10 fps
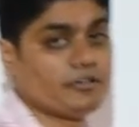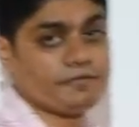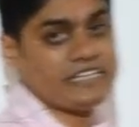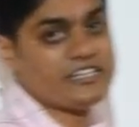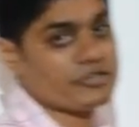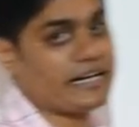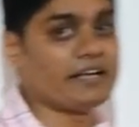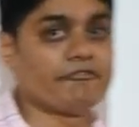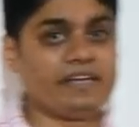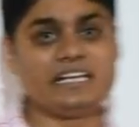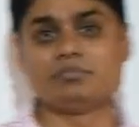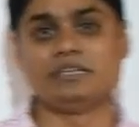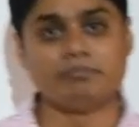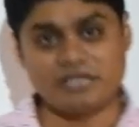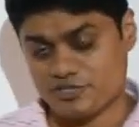of each random
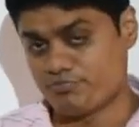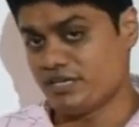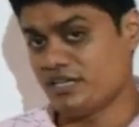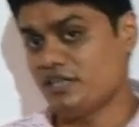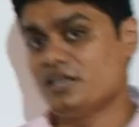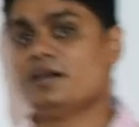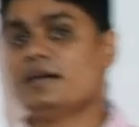variable must be